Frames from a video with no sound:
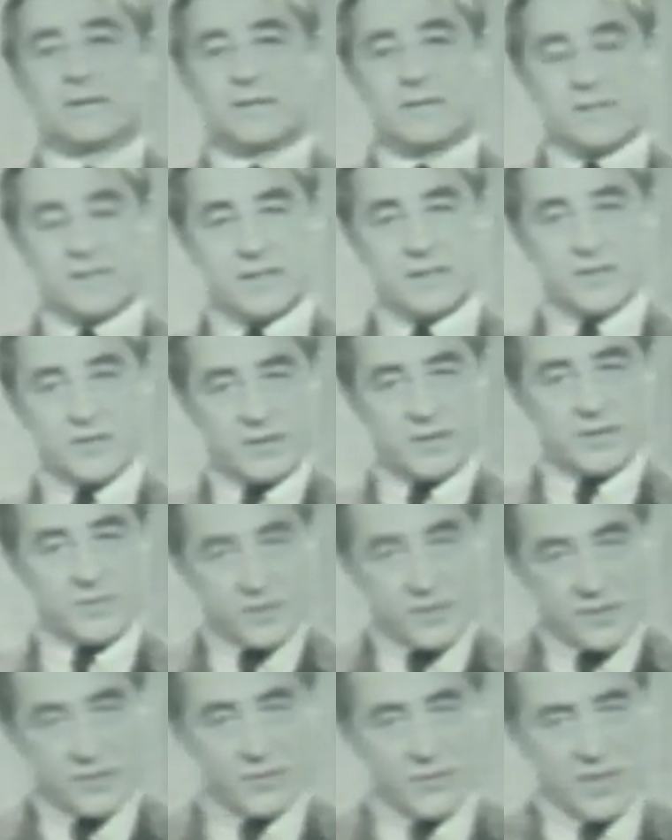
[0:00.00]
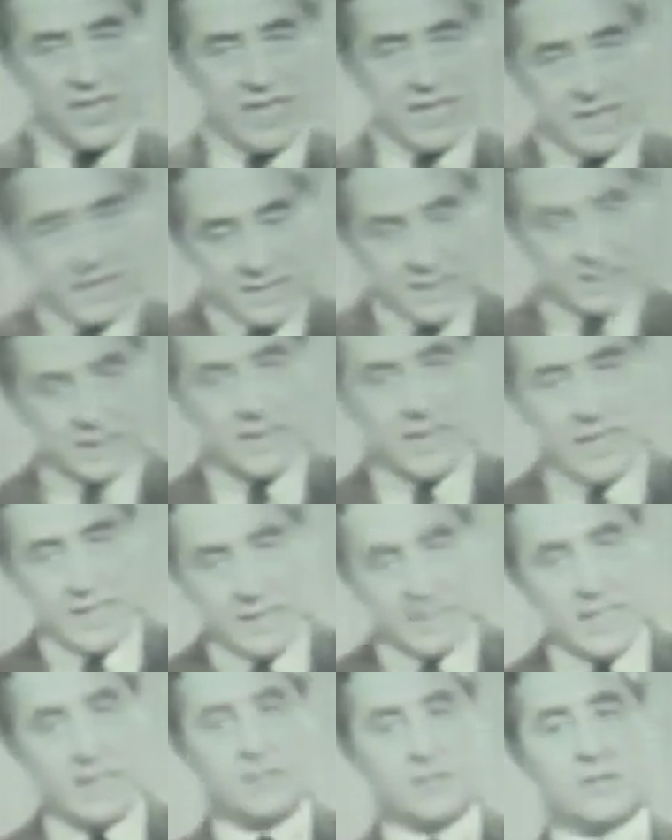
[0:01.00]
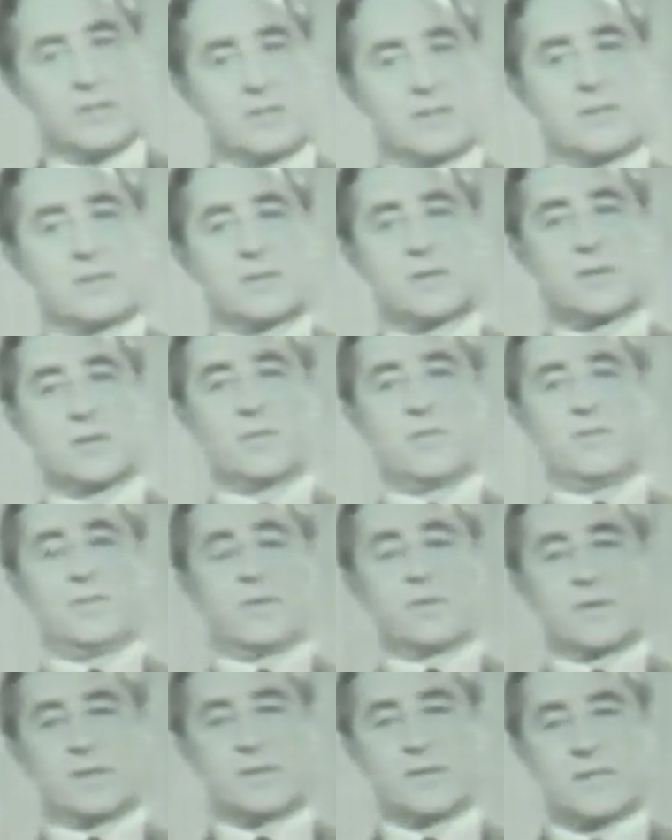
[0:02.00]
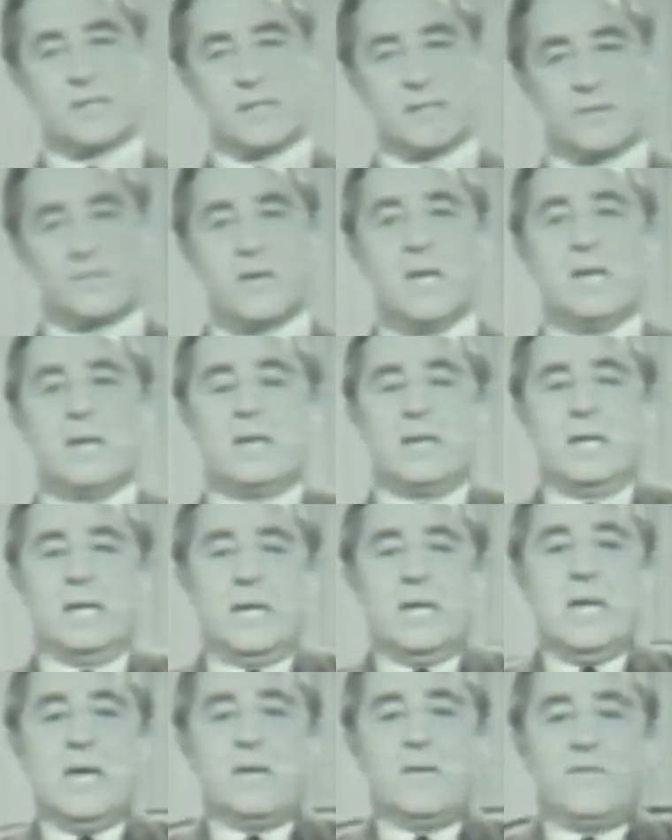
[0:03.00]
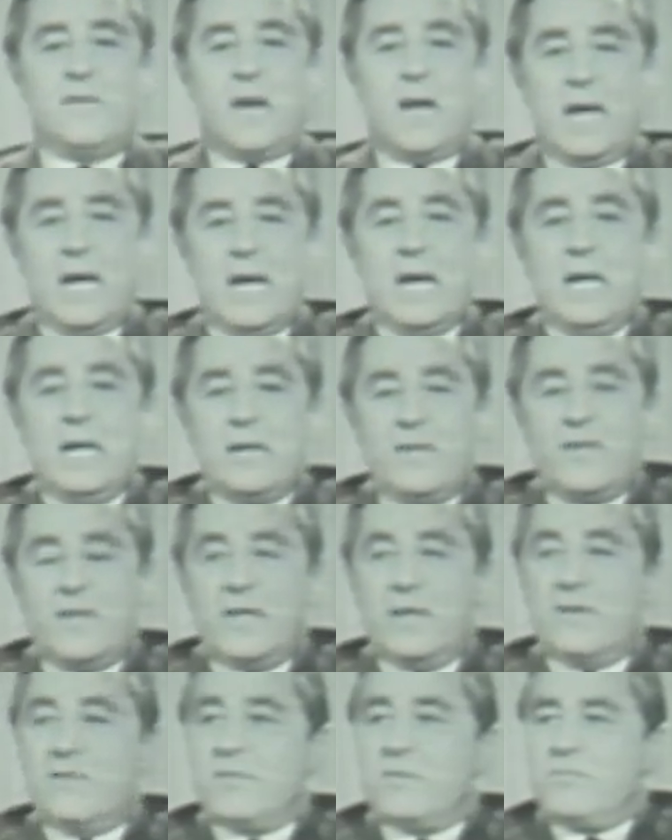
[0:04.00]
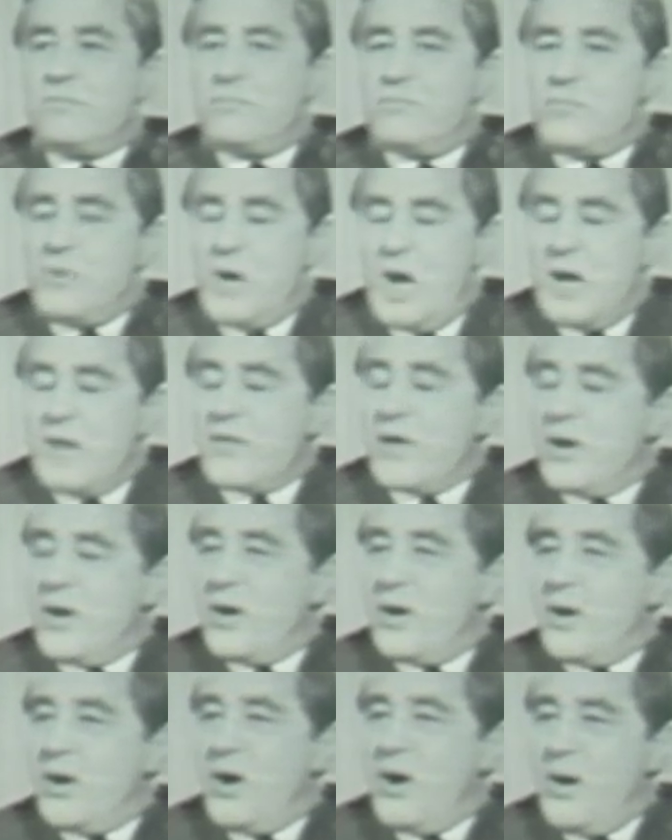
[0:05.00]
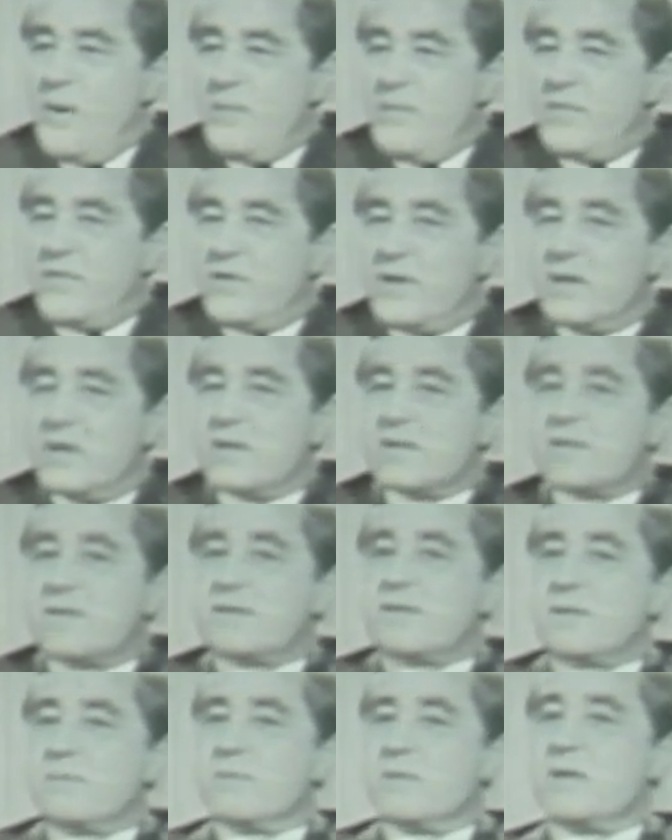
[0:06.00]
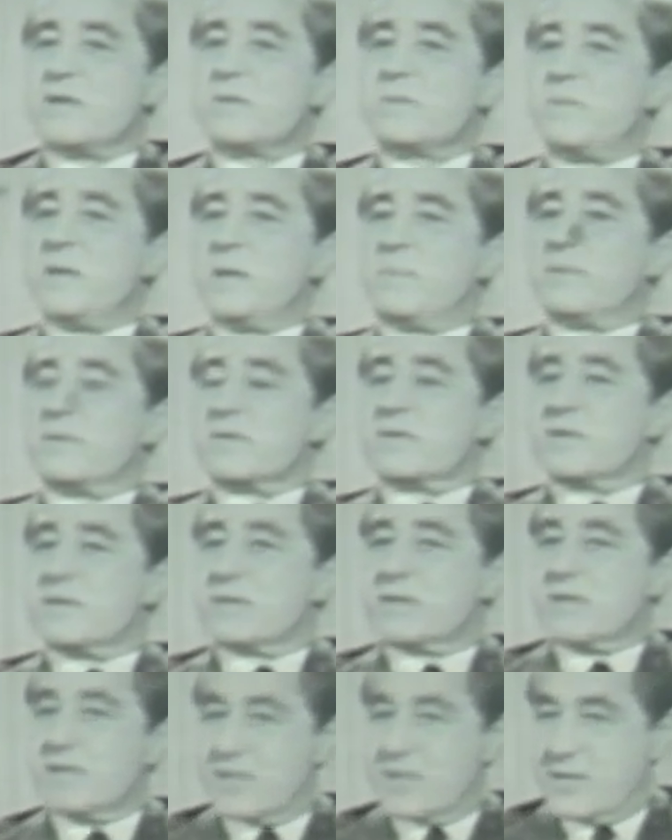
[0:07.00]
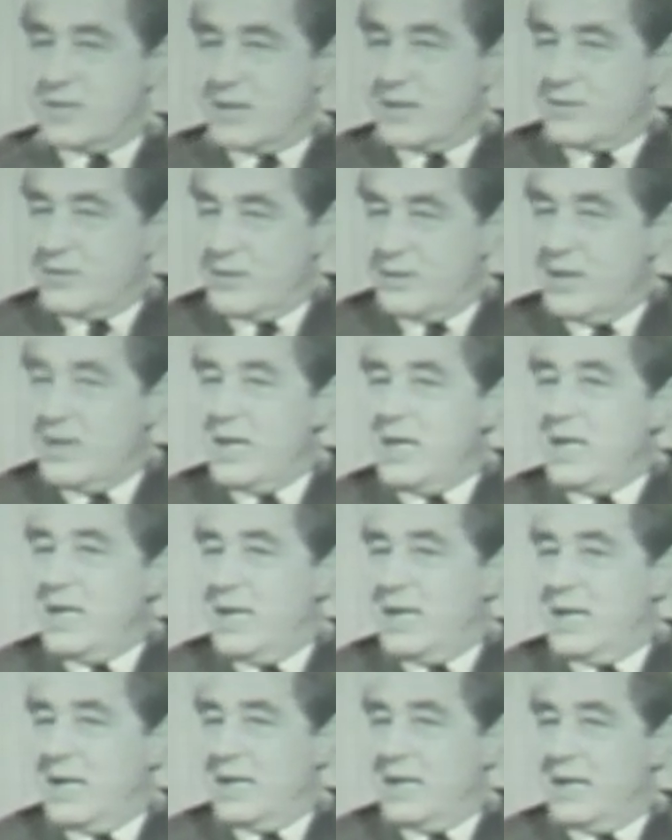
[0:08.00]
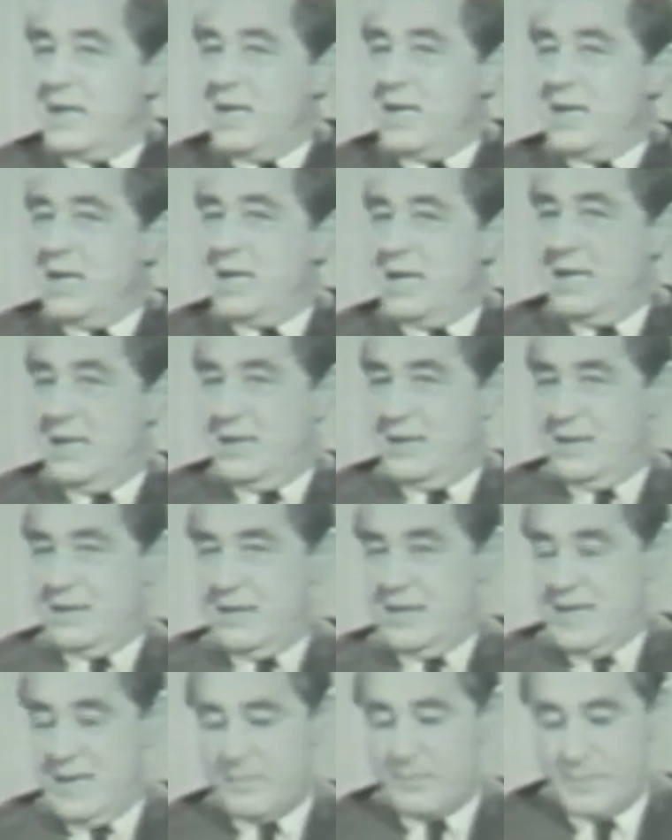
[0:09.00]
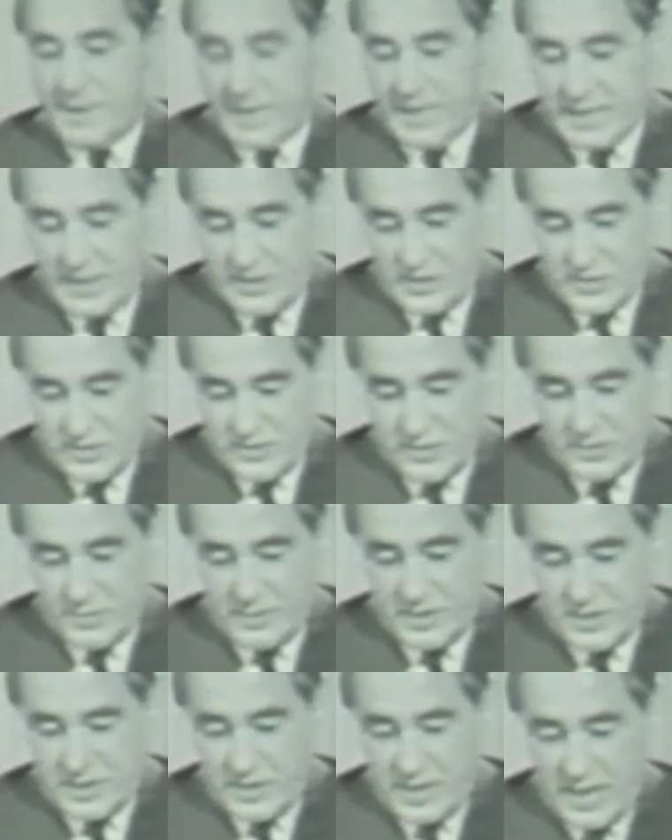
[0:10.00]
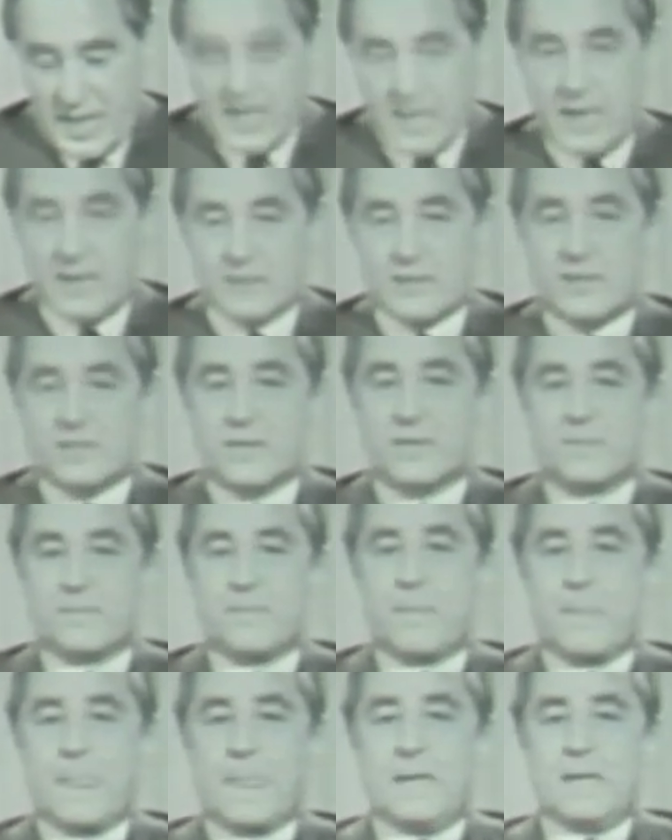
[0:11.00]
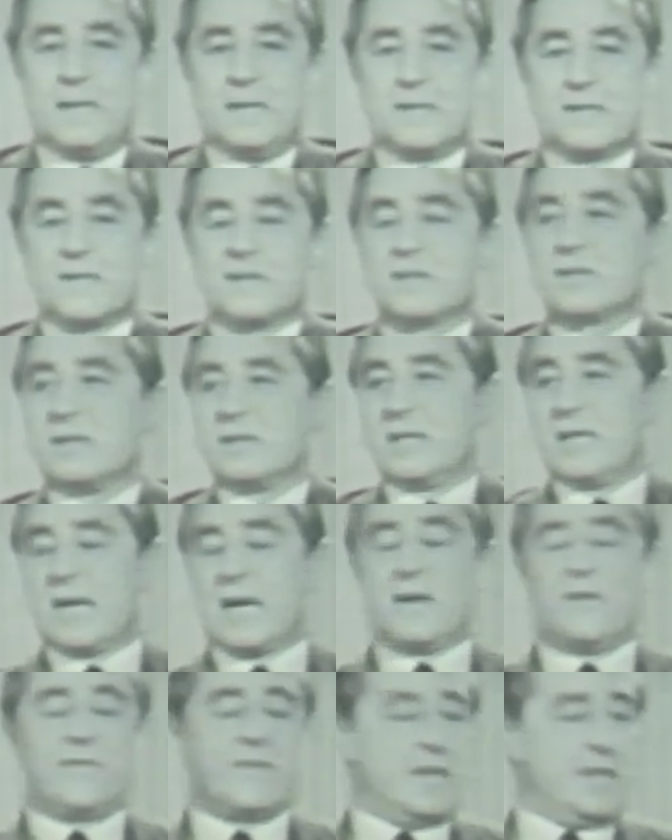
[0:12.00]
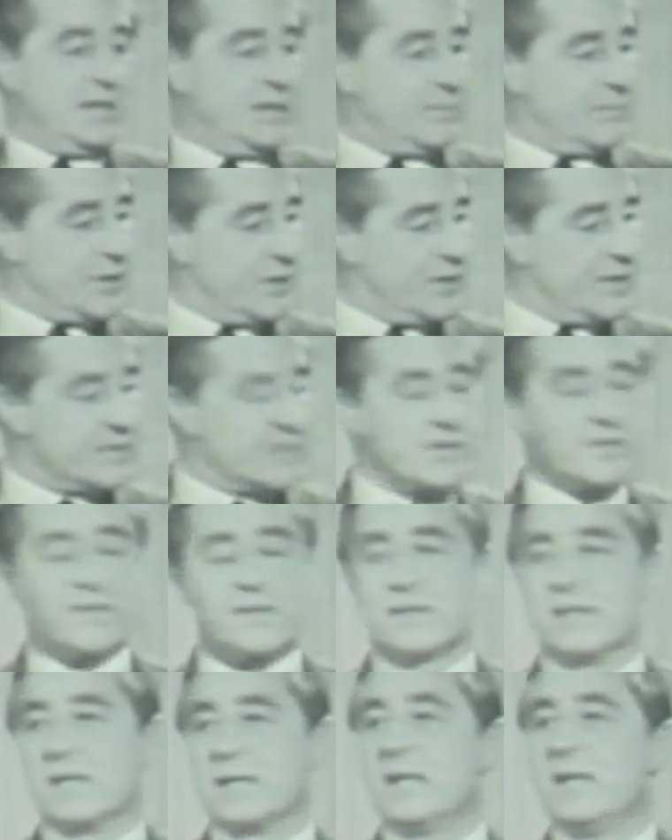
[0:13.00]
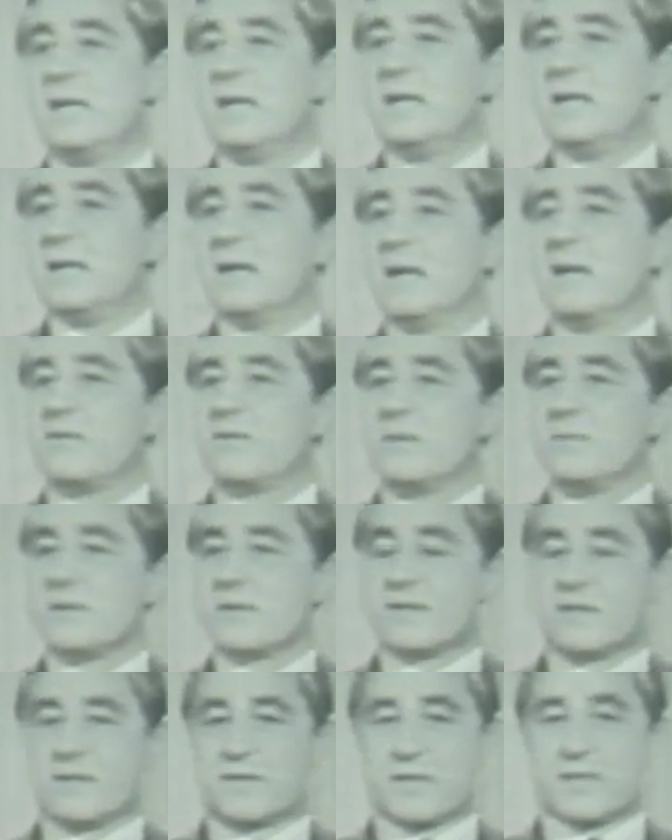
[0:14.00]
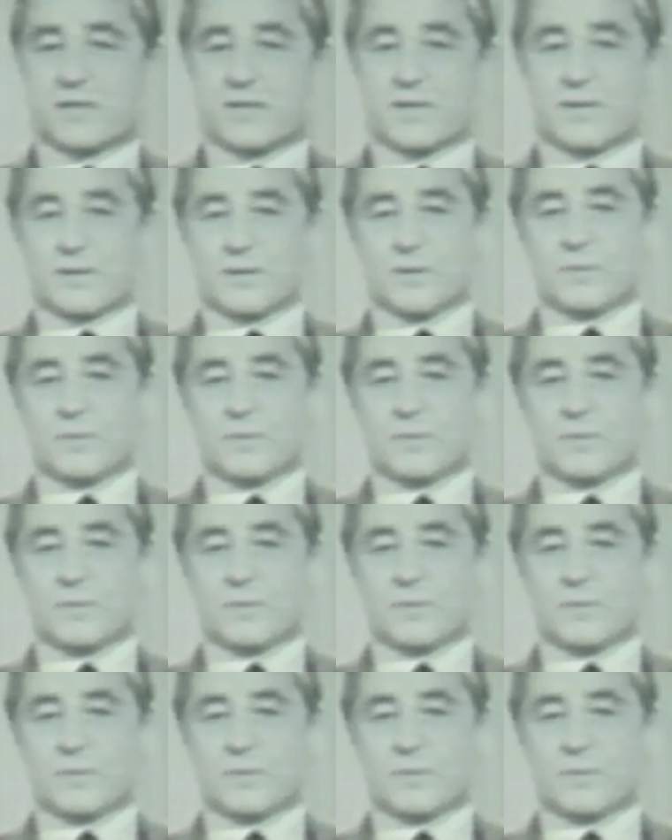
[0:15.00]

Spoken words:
that it's introduced through heat and heat engines and so forth, instead of via the rather obvious to most people statistical implications which it has. Certainly I find it more interesting from a statistical